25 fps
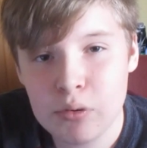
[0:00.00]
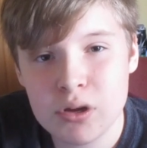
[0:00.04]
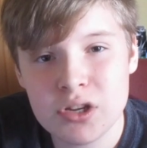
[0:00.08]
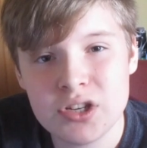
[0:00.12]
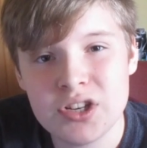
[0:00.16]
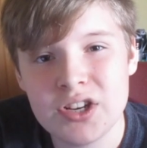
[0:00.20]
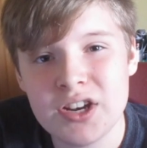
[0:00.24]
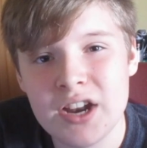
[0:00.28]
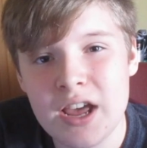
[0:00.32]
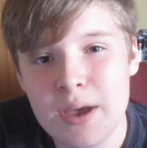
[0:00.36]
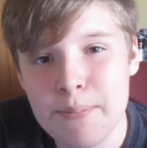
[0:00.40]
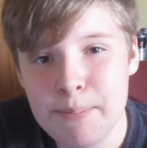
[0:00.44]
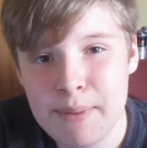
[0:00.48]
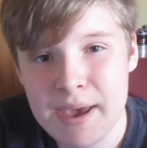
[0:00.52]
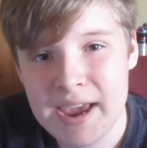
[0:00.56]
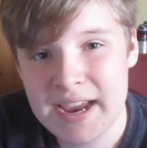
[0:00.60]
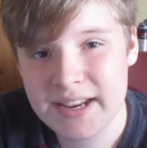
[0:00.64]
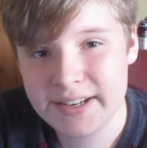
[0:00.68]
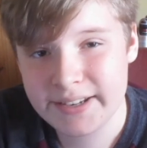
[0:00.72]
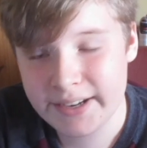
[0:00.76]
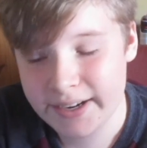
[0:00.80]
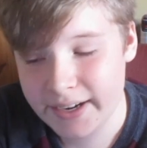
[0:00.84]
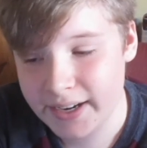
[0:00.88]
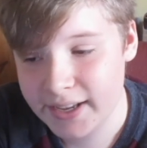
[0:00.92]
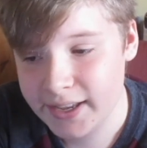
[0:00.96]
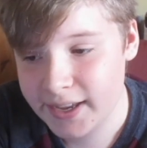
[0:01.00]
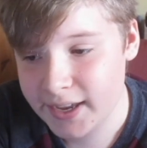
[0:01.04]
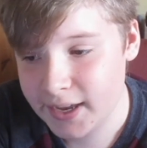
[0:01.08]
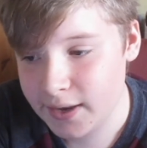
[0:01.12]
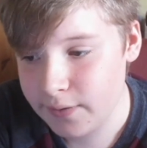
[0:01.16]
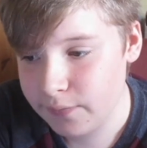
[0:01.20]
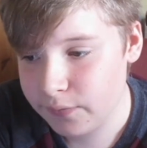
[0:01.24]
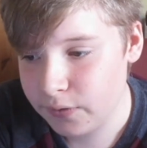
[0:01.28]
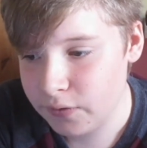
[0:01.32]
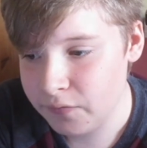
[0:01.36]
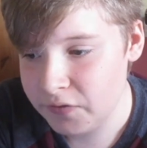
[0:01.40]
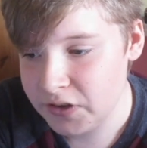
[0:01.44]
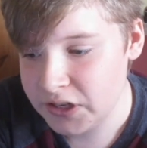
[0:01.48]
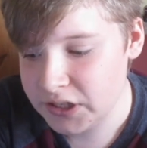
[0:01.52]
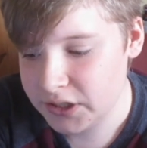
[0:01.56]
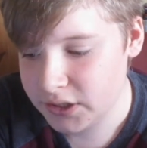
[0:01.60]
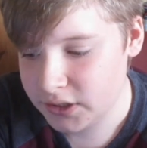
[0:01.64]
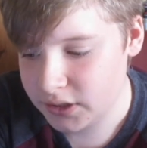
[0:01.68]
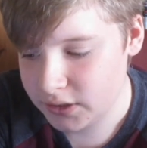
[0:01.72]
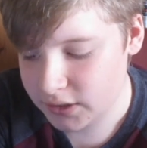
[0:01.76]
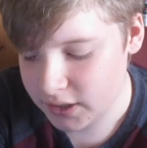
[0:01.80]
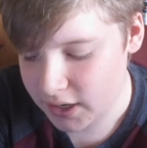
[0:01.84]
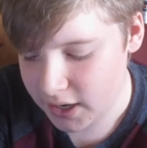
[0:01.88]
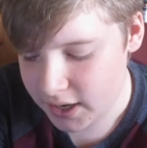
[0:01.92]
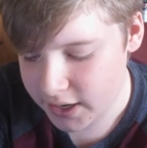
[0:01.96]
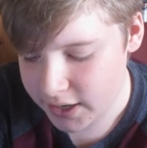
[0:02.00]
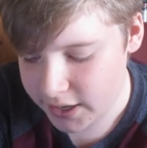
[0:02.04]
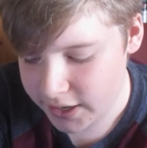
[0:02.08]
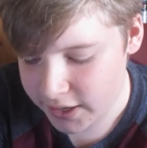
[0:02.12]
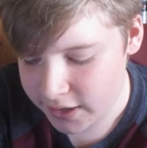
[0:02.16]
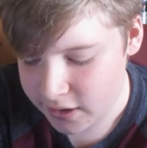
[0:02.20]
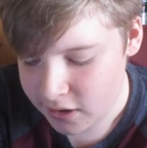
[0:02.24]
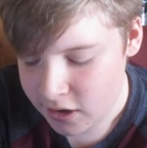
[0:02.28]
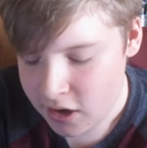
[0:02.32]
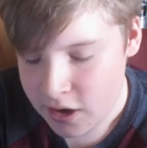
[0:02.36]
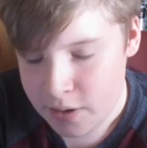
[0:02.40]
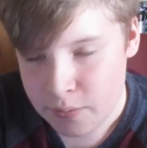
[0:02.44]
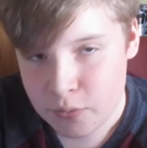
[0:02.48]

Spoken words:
wasn't amazingly keen from this signing